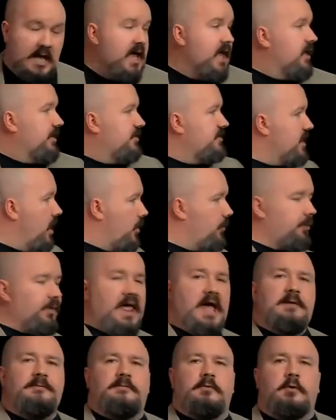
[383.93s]
No
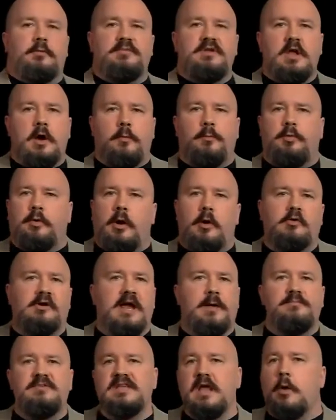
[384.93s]
platform, no
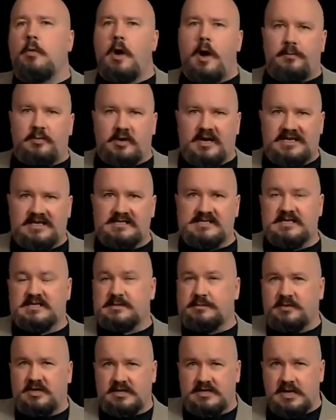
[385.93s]
program, no operating
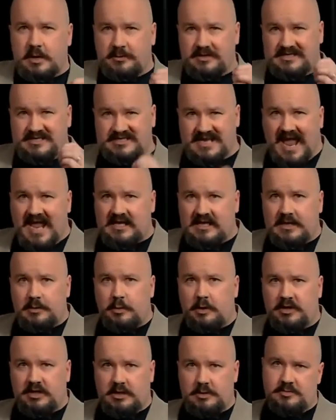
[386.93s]
system can know exactly
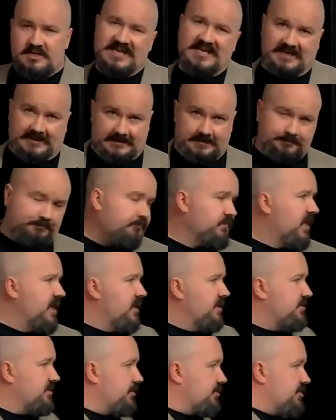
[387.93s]
what you need.
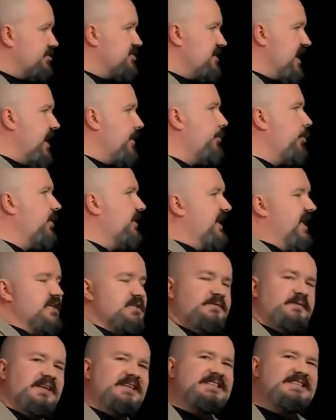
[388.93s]
So SharePoint has
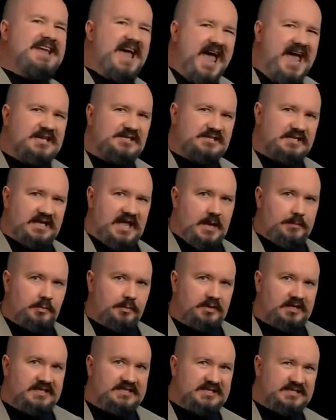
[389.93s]
fantastic
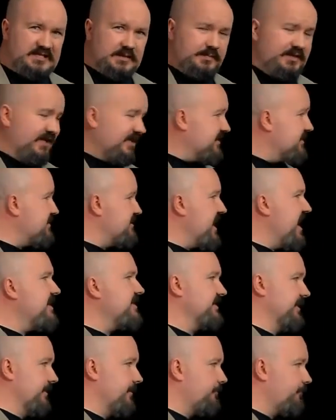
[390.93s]
capabilities to be
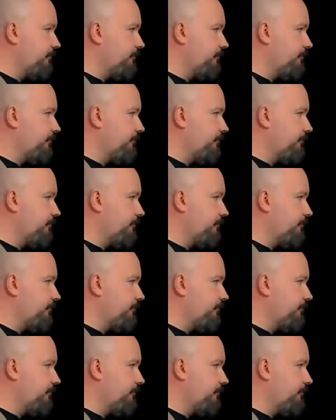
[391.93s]
extended.